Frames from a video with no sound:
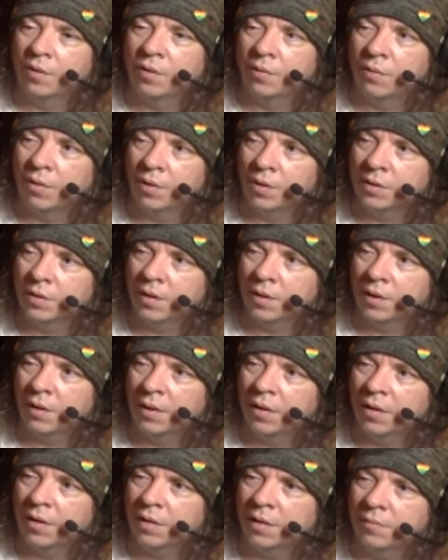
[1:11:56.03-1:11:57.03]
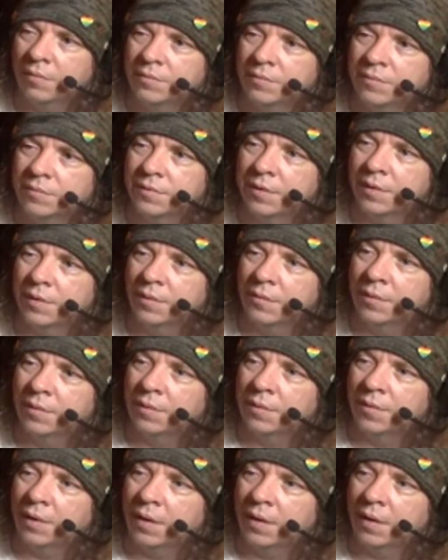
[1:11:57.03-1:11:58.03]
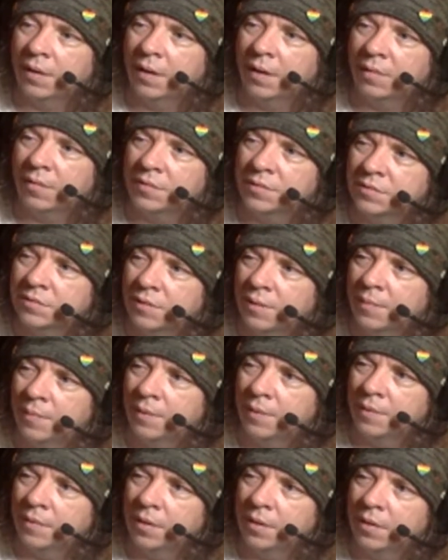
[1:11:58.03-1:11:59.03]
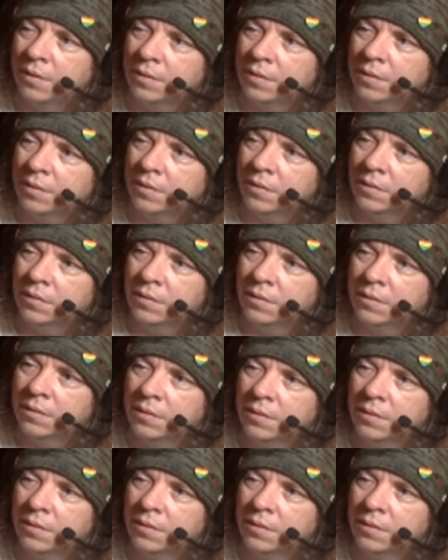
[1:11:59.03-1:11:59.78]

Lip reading: work for toward, or I don't know how to describe it.